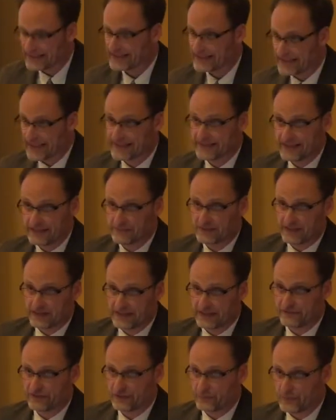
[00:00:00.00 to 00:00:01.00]
led them to
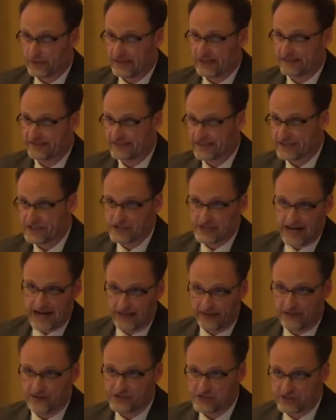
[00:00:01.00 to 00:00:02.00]
live in ways that
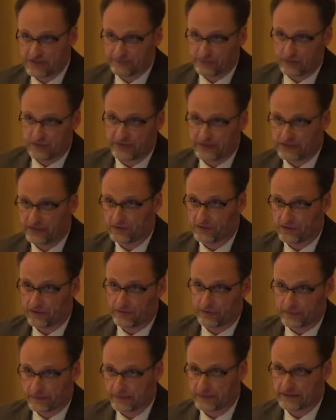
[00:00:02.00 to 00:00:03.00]
challenged the political
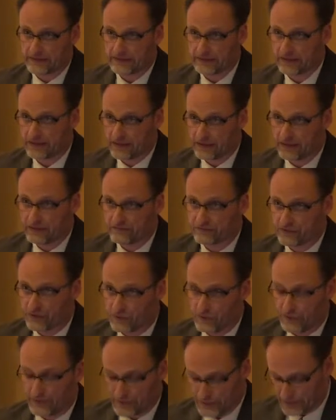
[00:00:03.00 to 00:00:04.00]
authority of
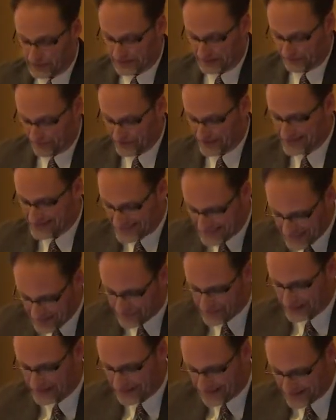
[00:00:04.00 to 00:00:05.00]
colonial government,
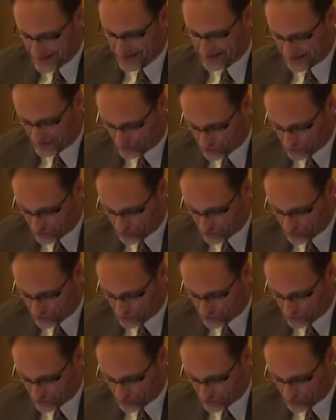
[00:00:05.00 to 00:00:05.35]
even in this